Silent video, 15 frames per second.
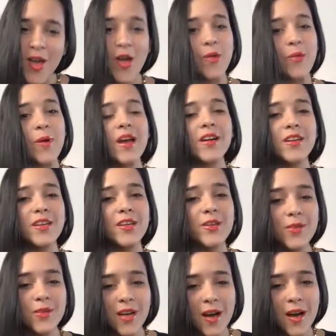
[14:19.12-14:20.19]
where
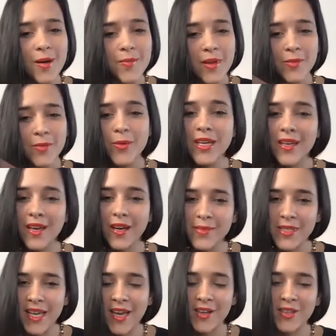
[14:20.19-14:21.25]
you come and we come
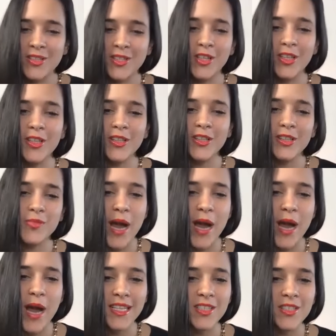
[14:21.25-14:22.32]
together to learn
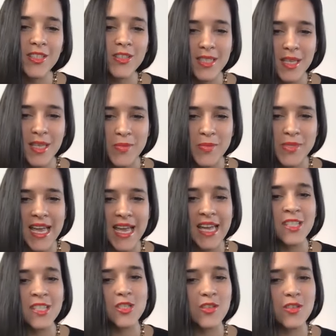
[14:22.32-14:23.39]
practical tips
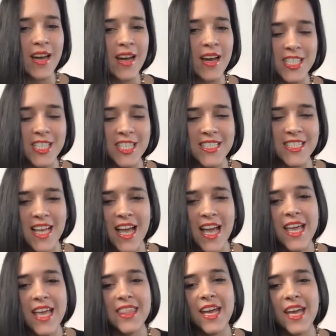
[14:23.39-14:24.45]
and strategies
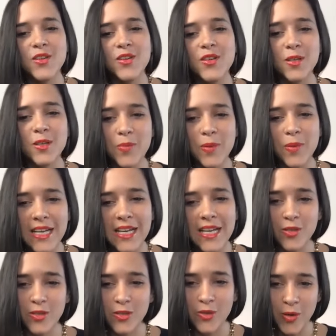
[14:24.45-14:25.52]
that you can apply
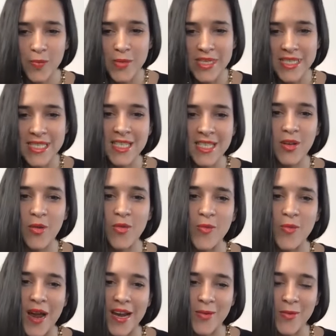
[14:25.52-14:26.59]
to your business
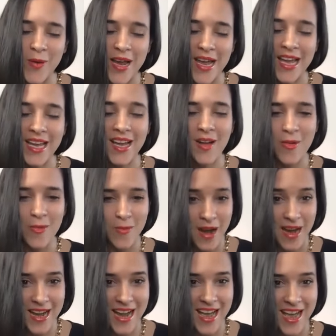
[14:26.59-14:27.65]
right away,
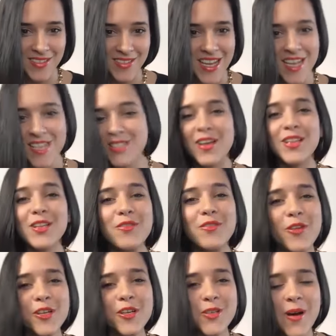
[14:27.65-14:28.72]
right now. So I look
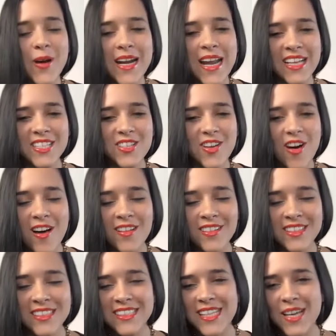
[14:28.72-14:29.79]
forward to our next call
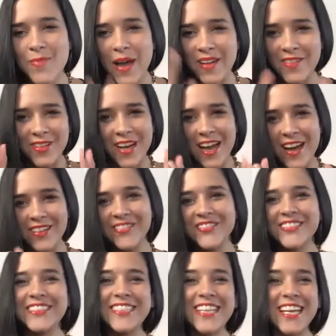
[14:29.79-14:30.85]
and say bye for now.
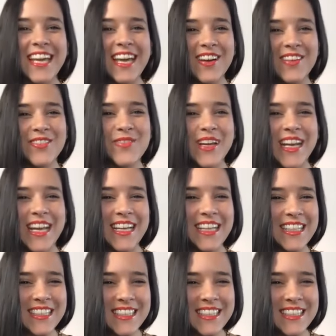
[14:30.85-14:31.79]
Take care, everybody.